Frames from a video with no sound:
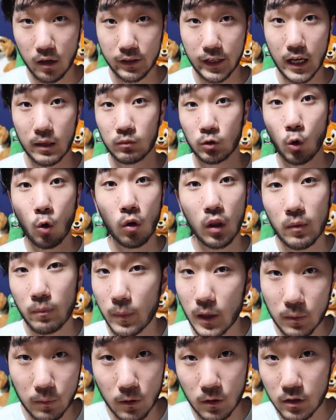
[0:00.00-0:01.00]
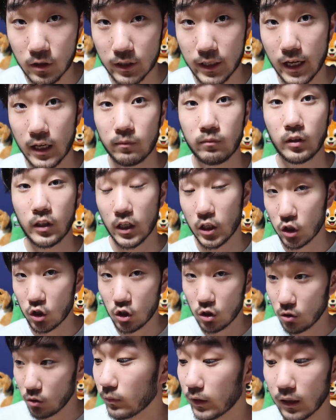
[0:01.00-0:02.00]
They have toilet papers, they have
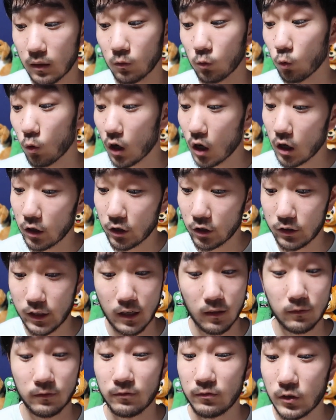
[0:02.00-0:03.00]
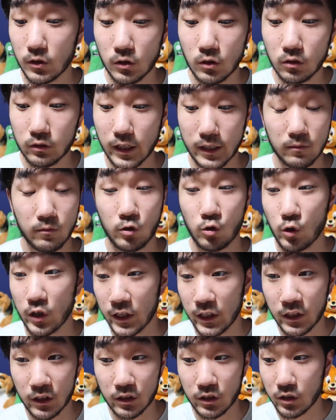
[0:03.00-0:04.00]
tissue, they have water, they have food, they have
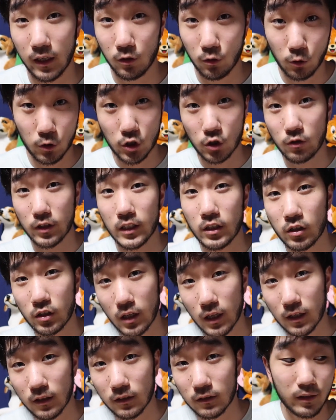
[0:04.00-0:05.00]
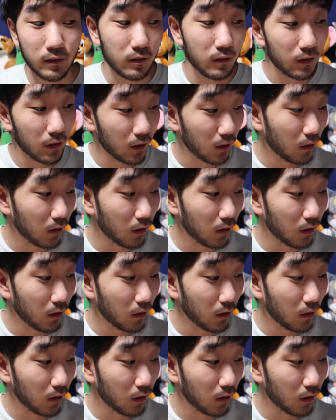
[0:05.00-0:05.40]
drinks, grocery stuff, and